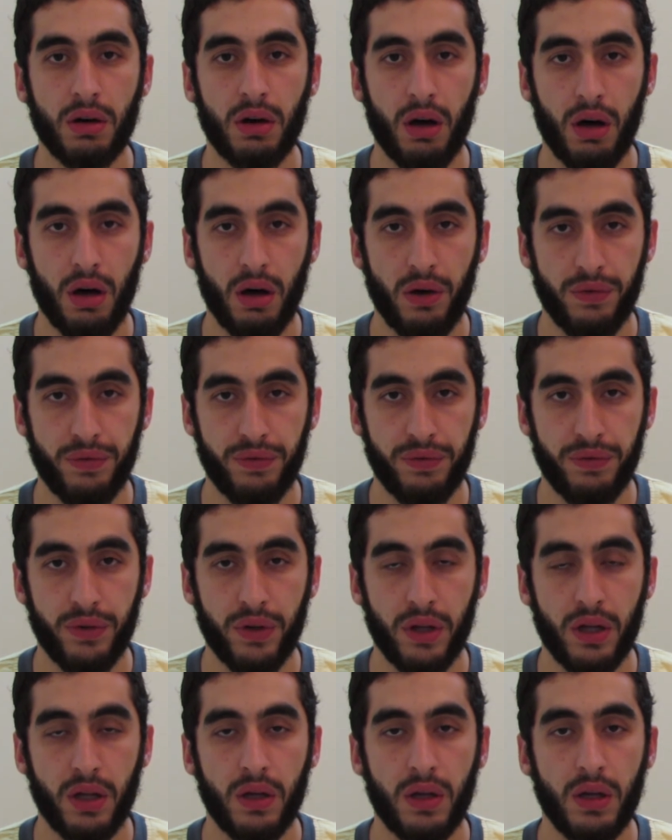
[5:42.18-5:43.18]
Qaf,
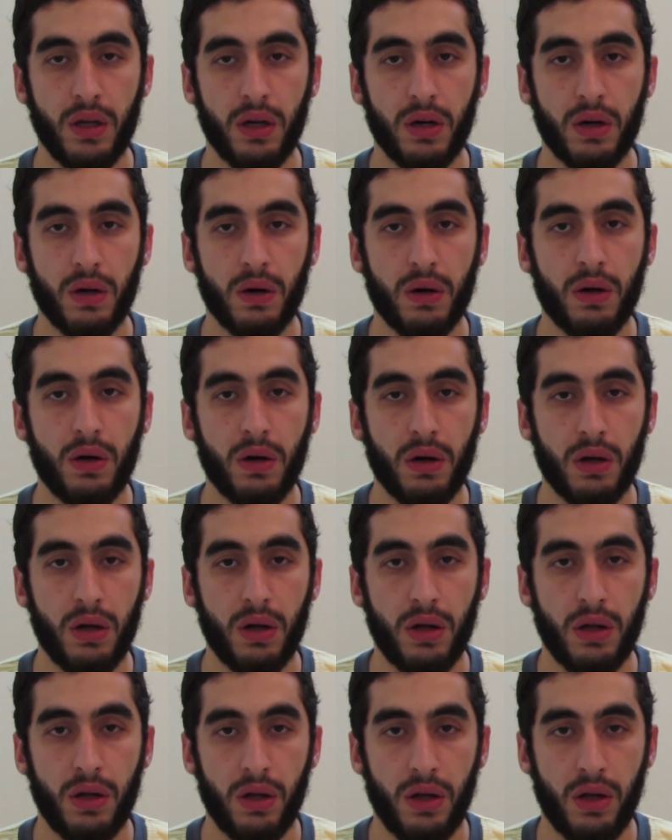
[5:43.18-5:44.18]
q.
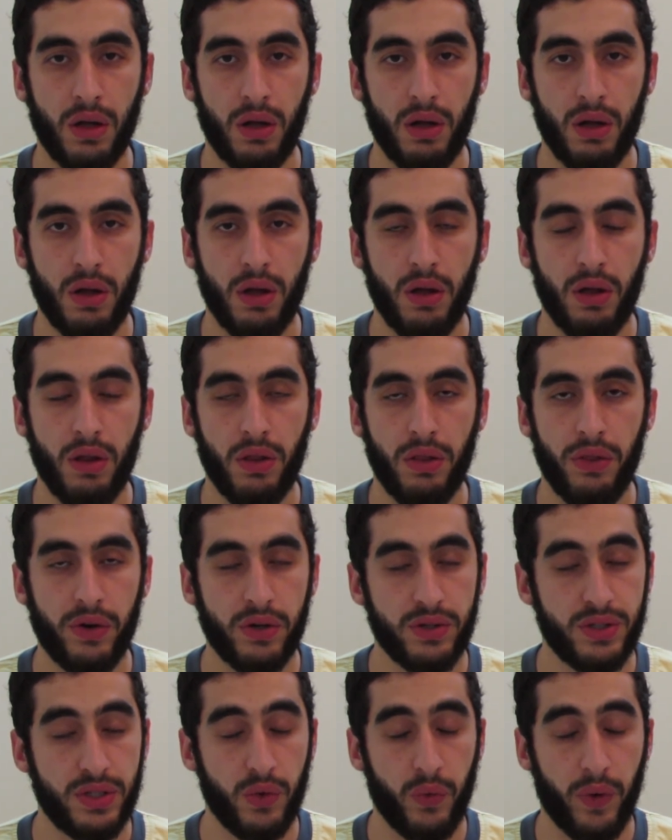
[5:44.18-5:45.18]

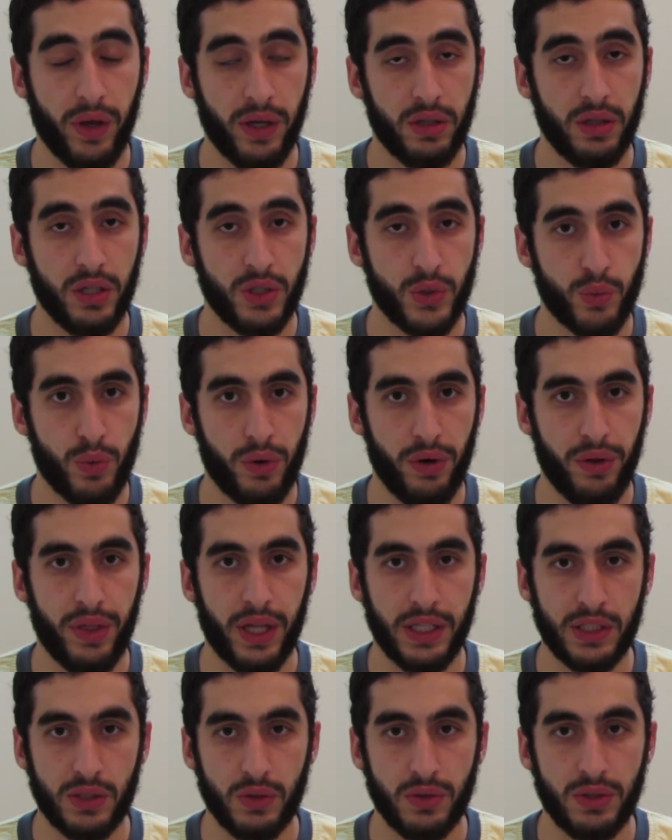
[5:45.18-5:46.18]
There is no English word
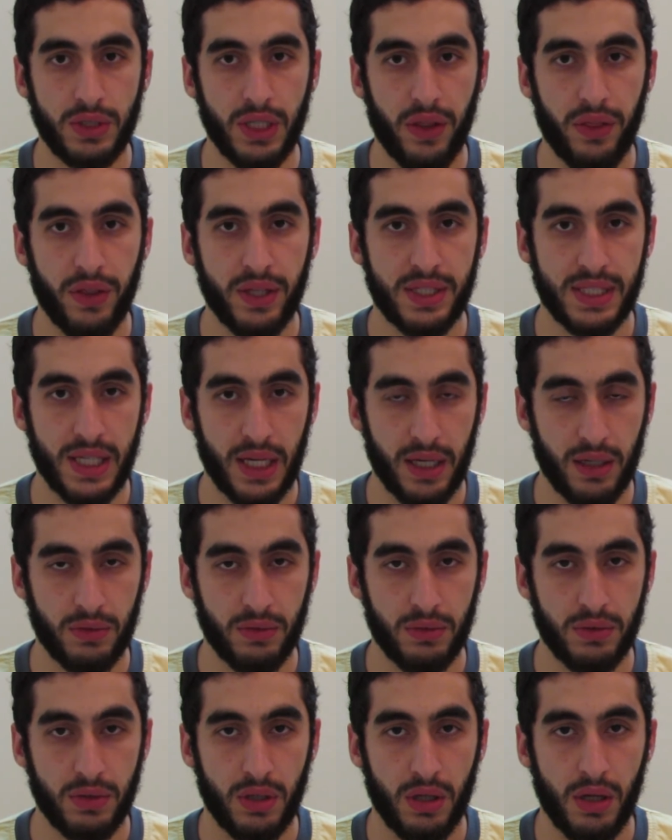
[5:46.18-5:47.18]
that contains this
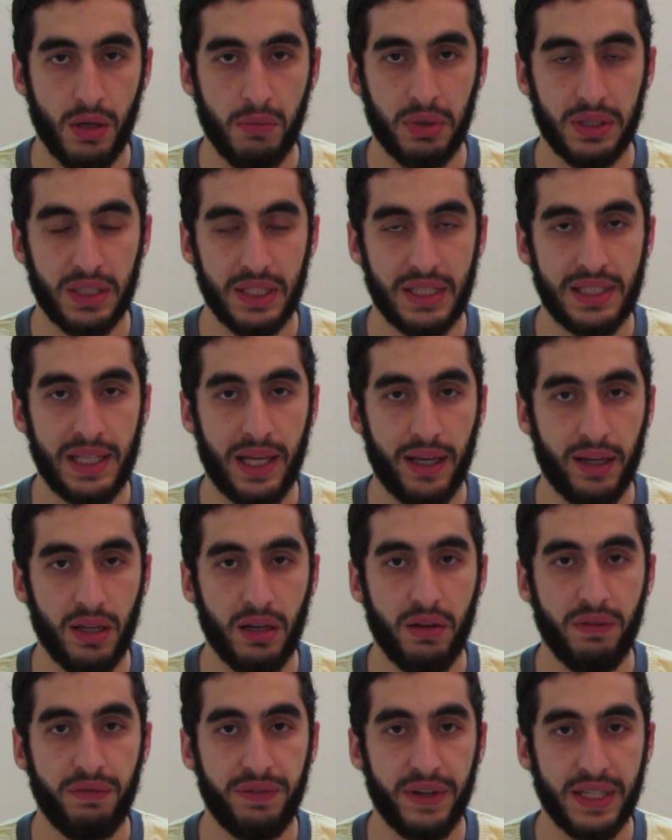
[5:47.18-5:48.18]
sound, but it's like
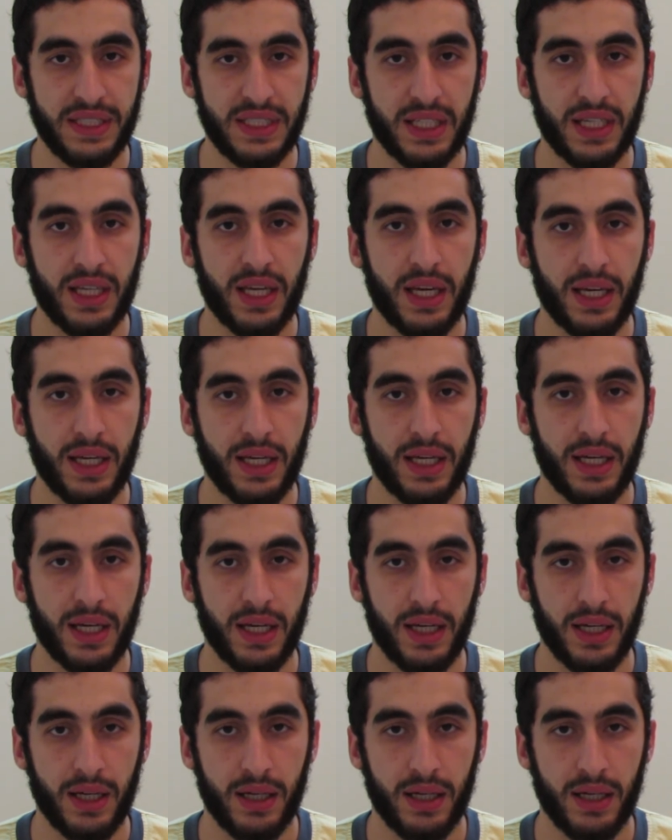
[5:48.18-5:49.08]
an emphatic k.